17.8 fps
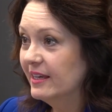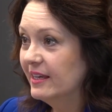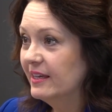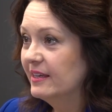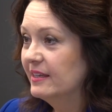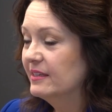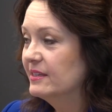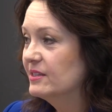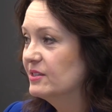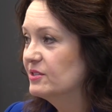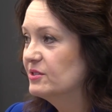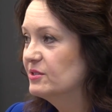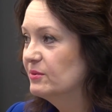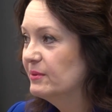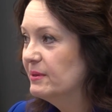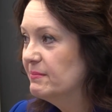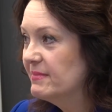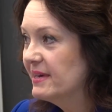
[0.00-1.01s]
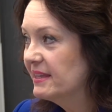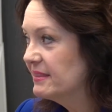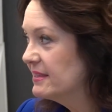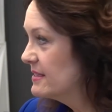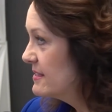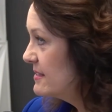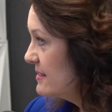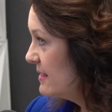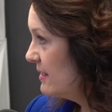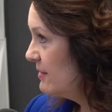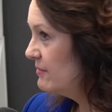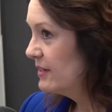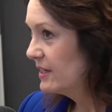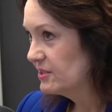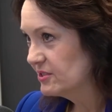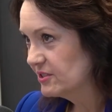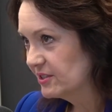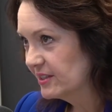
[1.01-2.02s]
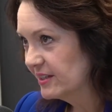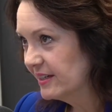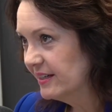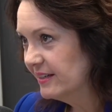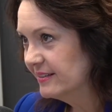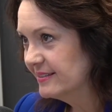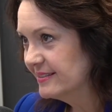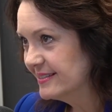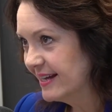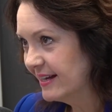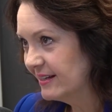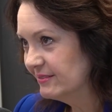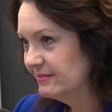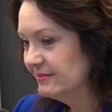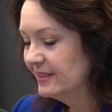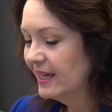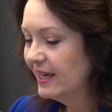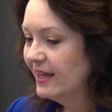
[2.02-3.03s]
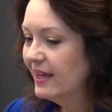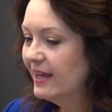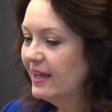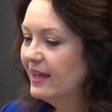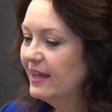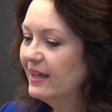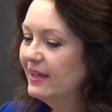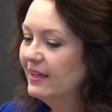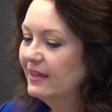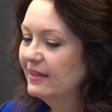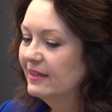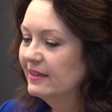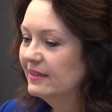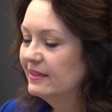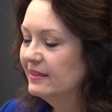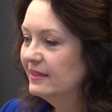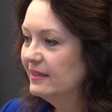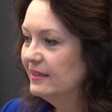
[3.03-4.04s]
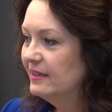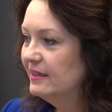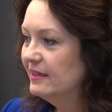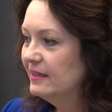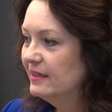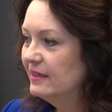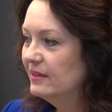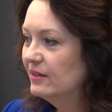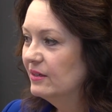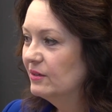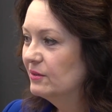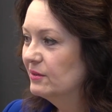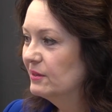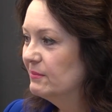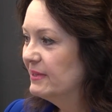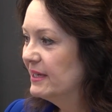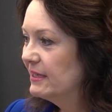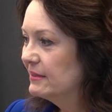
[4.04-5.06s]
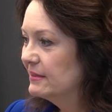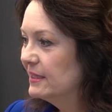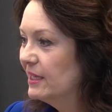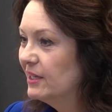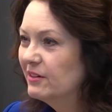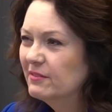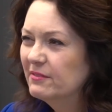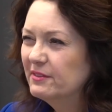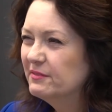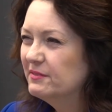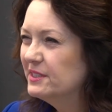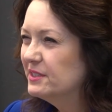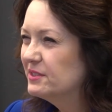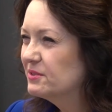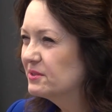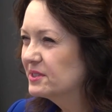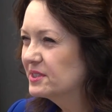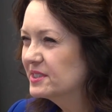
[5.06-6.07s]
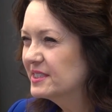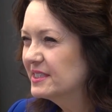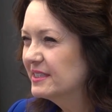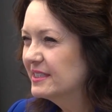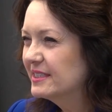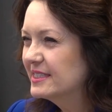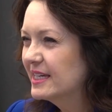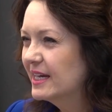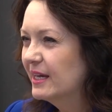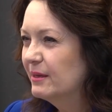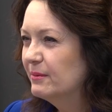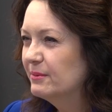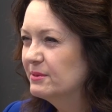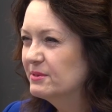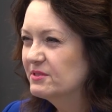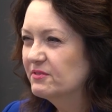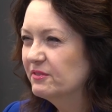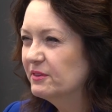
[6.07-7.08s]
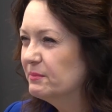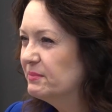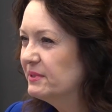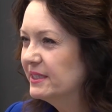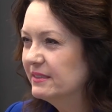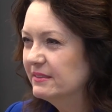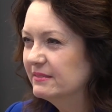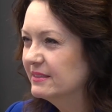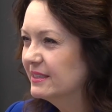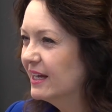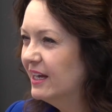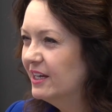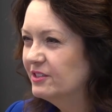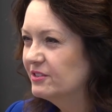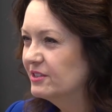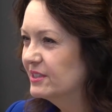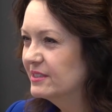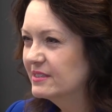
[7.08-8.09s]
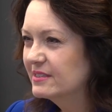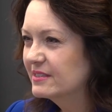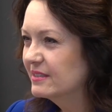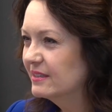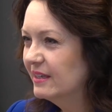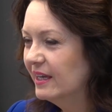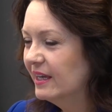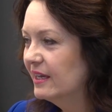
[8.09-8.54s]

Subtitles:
And so we met this investor here in town, and he owned about 150 doors at the time. I was flipping hundreds.